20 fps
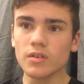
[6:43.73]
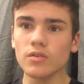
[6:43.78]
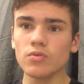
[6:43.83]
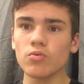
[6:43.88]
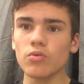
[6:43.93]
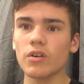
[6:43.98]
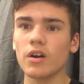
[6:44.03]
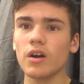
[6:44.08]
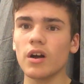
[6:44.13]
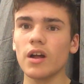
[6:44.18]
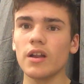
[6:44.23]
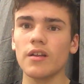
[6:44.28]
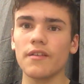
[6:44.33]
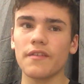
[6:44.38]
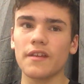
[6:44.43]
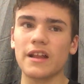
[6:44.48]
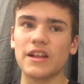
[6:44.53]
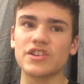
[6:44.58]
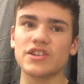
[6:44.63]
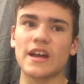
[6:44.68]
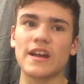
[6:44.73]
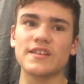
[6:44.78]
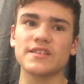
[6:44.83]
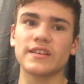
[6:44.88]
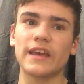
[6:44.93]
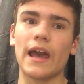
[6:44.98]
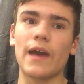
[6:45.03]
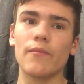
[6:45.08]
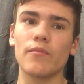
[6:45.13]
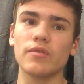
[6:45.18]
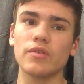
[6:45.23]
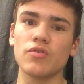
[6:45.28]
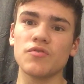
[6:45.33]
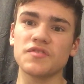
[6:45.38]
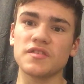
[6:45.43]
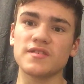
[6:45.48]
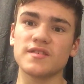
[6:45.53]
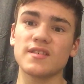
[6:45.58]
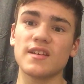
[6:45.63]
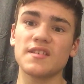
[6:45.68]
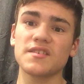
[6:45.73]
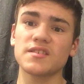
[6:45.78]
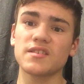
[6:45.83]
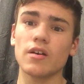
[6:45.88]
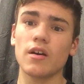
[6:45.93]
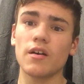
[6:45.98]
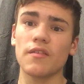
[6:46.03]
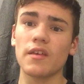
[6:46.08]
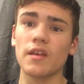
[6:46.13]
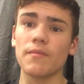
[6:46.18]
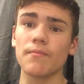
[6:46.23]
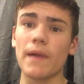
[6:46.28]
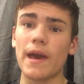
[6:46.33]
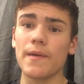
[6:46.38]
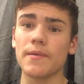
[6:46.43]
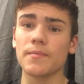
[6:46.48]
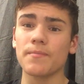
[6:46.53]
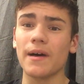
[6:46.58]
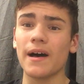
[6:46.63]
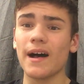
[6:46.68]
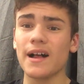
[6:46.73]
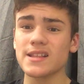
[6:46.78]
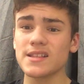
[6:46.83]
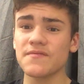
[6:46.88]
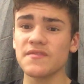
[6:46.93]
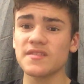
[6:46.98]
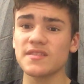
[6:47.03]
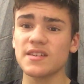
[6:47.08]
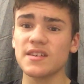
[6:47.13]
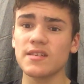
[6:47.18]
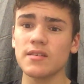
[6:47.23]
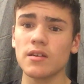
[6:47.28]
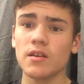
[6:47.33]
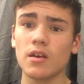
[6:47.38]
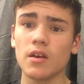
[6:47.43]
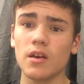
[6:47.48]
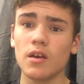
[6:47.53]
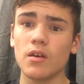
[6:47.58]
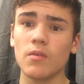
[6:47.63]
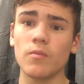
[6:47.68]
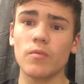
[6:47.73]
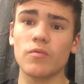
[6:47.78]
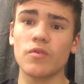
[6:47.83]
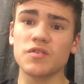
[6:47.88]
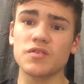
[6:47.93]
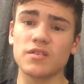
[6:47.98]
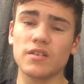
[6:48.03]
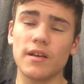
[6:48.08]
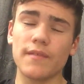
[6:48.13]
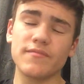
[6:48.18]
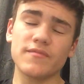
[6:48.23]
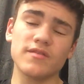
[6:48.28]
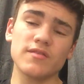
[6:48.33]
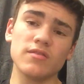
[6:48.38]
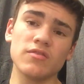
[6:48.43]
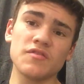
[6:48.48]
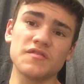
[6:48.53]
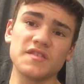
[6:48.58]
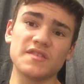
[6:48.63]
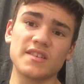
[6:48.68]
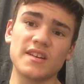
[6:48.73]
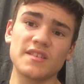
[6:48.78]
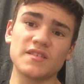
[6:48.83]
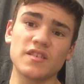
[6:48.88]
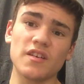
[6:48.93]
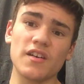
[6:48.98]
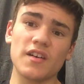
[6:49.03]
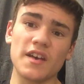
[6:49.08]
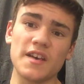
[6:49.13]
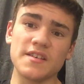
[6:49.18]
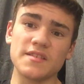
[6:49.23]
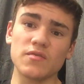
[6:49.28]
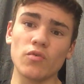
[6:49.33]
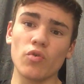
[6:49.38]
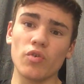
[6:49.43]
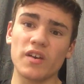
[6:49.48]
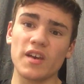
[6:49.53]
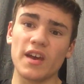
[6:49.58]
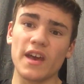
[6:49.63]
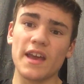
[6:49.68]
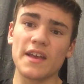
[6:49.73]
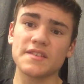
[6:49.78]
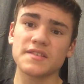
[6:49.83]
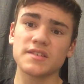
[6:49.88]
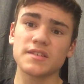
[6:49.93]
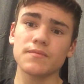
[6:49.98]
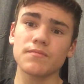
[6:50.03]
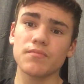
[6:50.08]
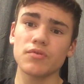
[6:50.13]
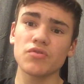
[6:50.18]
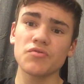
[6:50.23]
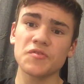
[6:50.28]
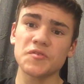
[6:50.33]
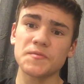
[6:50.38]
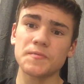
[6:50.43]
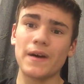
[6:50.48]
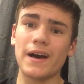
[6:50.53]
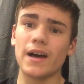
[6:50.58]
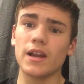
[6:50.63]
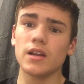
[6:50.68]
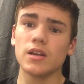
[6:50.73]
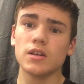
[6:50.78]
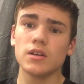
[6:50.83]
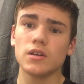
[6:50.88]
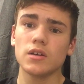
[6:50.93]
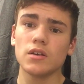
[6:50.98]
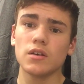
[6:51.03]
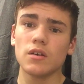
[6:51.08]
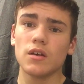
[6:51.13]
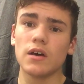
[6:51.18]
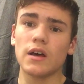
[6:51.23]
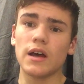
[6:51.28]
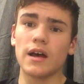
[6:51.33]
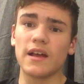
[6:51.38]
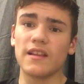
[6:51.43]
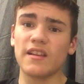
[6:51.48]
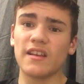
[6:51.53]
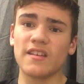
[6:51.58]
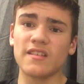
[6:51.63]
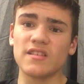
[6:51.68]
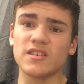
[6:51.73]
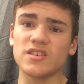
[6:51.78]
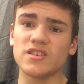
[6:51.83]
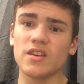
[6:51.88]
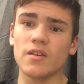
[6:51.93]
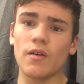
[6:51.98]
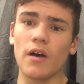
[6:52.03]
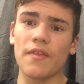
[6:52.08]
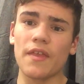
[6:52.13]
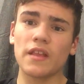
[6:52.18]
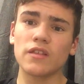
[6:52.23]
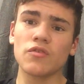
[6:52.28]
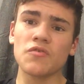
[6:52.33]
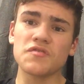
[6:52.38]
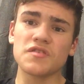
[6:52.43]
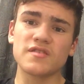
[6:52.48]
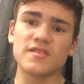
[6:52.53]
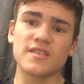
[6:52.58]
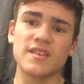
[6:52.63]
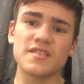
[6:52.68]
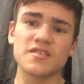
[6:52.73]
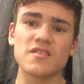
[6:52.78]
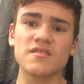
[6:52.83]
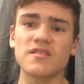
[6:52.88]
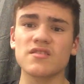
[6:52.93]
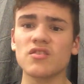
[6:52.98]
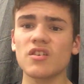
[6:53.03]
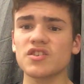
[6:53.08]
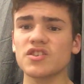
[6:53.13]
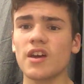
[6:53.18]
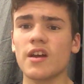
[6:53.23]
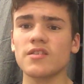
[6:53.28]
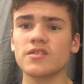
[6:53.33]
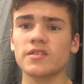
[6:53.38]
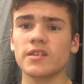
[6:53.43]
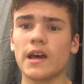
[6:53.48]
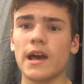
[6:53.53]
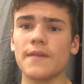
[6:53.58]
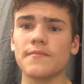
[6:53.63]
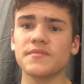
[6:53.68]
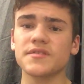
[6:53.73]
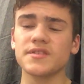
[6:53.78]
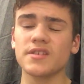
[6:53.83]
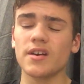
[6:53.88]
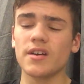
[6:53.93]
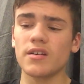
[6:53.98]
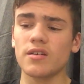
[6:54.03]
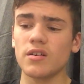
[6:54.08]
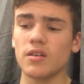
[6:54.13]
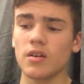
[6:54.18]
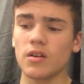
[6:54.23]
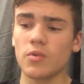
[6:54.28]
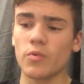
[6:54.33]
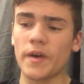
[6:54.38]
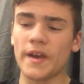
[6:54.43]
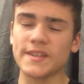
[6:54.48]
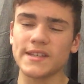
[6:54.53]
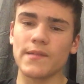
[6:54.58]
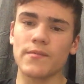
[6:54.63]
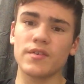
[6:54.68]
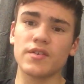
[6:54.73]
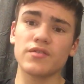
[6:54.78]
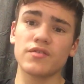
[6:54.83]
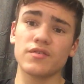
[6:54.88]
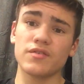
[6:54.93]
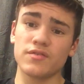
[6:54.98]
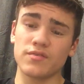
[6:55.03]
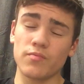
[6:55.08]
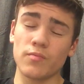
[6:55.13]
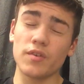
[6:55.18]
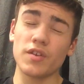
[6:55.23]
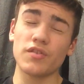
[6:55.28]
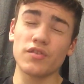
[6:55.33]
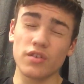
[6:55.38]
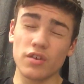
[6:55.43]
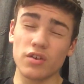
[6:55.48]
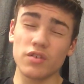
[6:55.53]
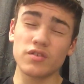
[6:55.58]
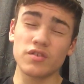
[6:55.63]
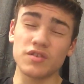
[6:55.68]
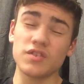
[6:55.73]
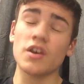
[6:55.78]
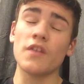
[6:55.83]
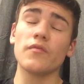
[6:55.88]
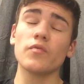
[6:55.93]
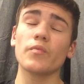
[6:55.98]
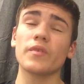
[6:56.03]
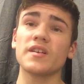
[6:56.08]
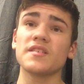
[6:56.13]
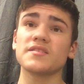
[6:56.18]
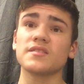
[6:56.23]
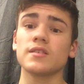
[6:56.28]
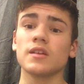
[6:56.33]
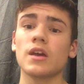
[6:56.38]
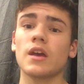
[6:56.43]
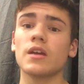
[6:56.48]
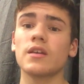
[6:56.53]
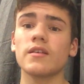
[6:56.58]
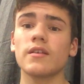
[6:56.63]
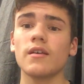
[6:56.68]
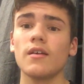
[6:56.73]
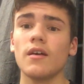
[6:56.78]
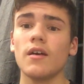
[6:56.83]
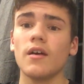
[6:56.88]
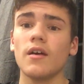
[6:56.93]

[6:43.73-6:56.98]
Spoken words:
look, I don't think that changed the game with losing Tedesco. I think maybe parts of it did, because losing Tedesco, he's all key to the Blues, but I think losing Tedesco did not change the game, so Queensland were the deserved winners in the end.